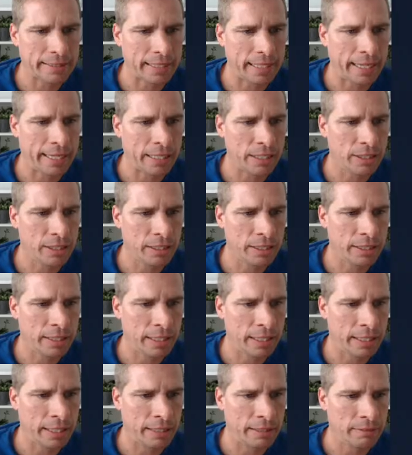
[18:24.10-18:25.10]
I could
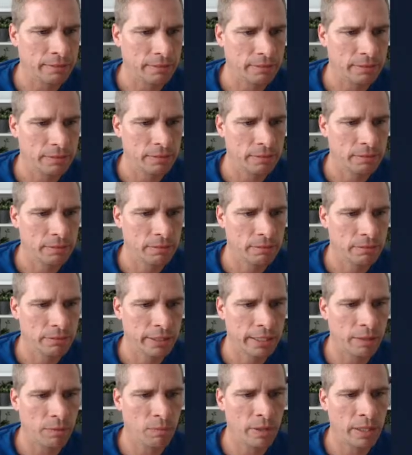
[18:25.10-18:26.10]

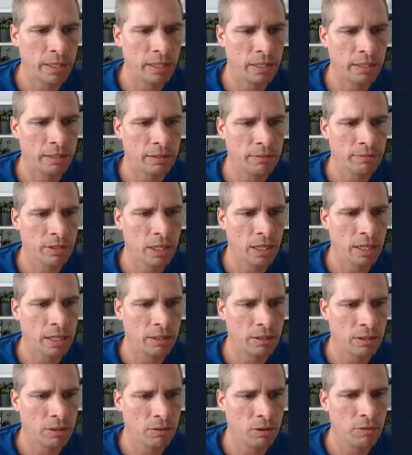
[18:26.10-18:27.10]
get rid of
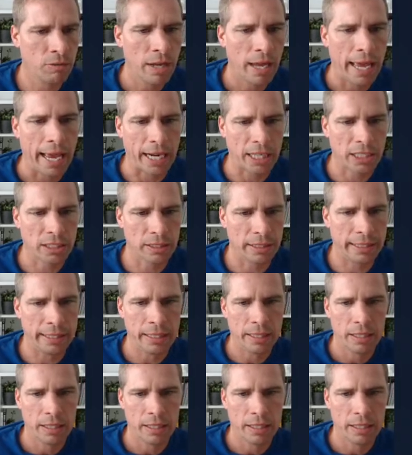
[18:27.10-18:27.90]
gutter and roof. Actually,